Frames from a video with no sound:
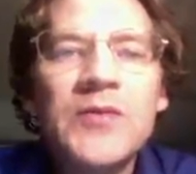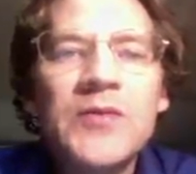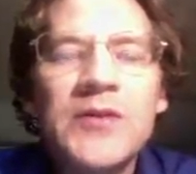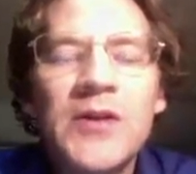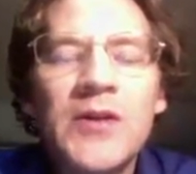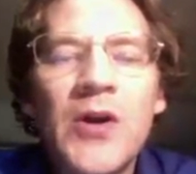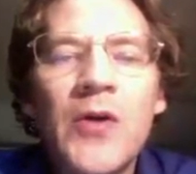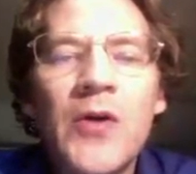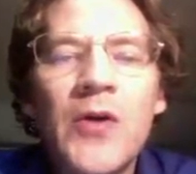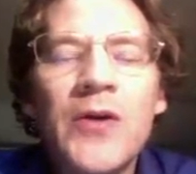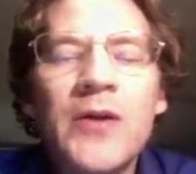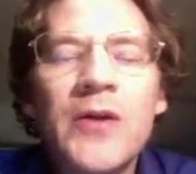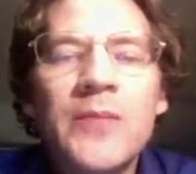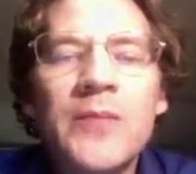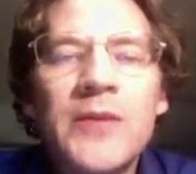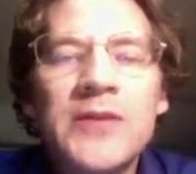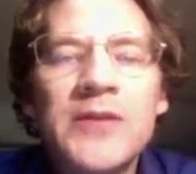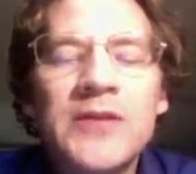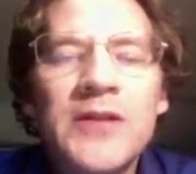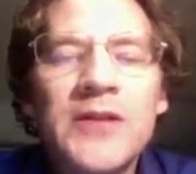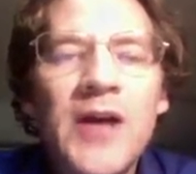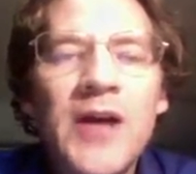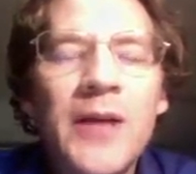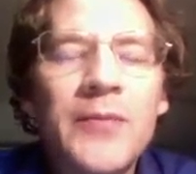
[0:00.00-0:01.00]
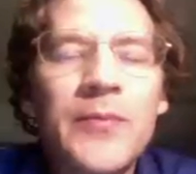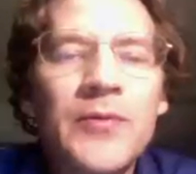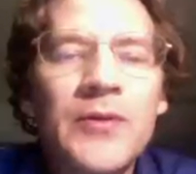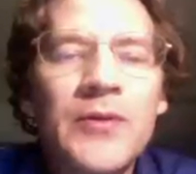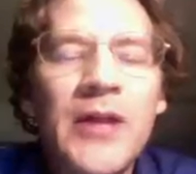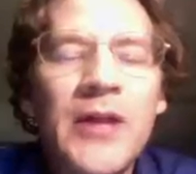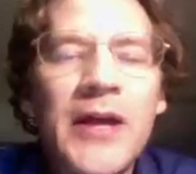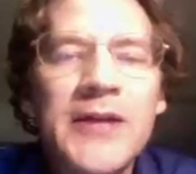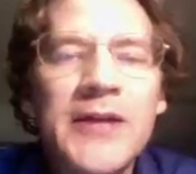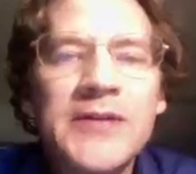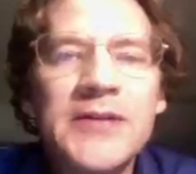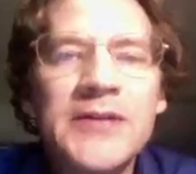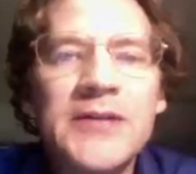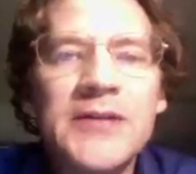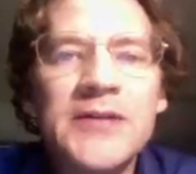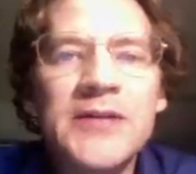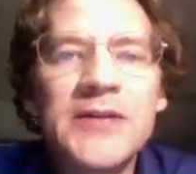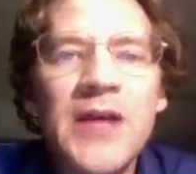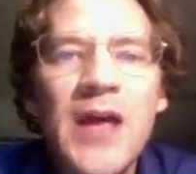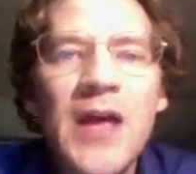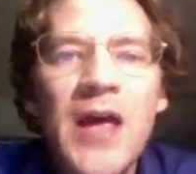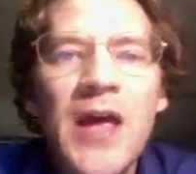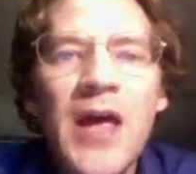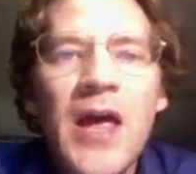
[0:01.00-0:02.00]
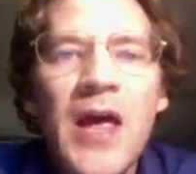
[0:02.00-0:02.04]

had already missed a couple classes,